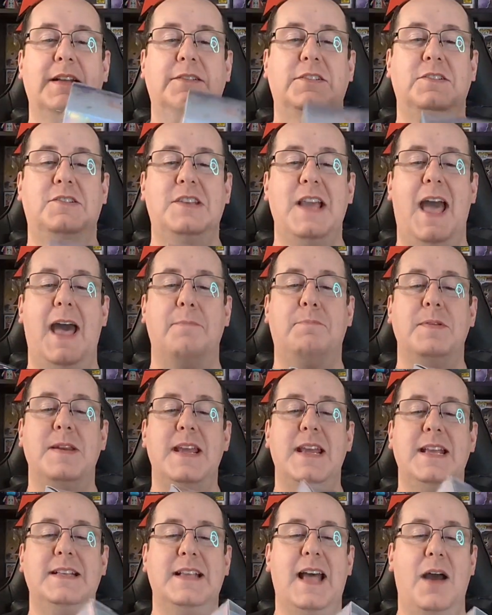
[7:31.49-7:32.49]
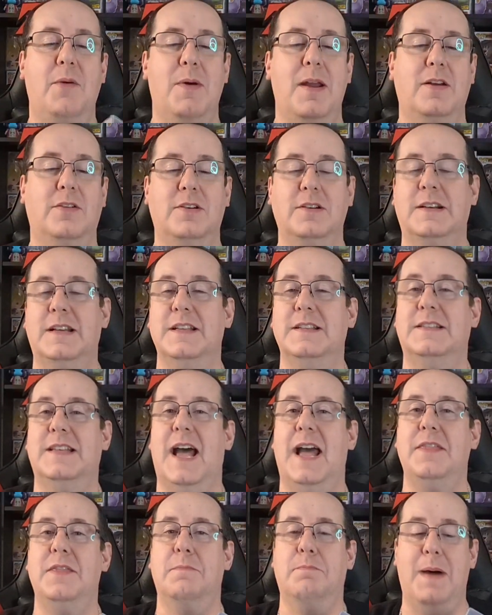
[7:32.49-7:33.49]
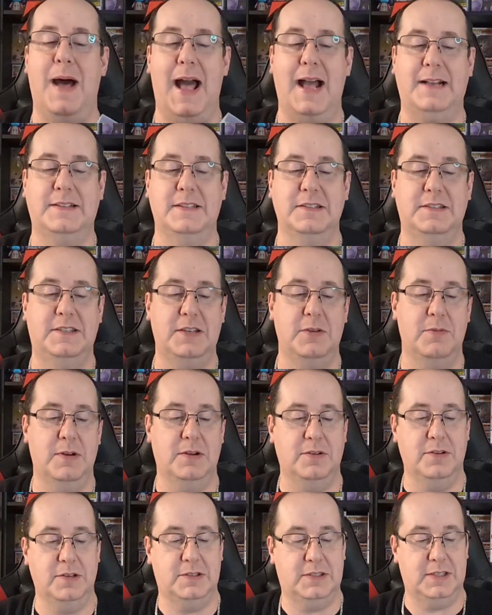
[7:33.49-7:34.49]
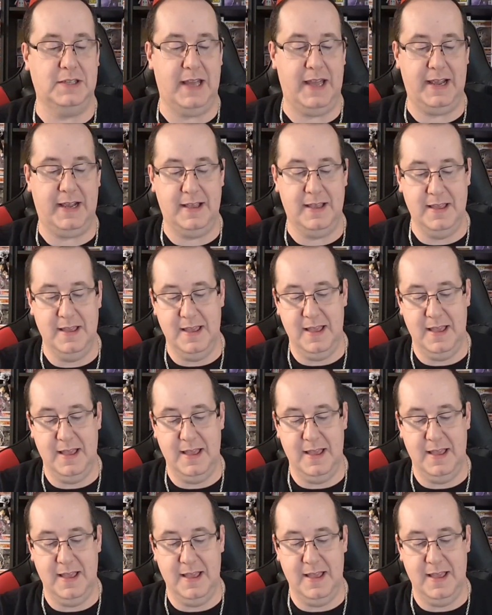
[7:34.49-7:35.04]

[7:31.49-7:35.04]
the Japanese, I want to look inside the box and see what it looks like.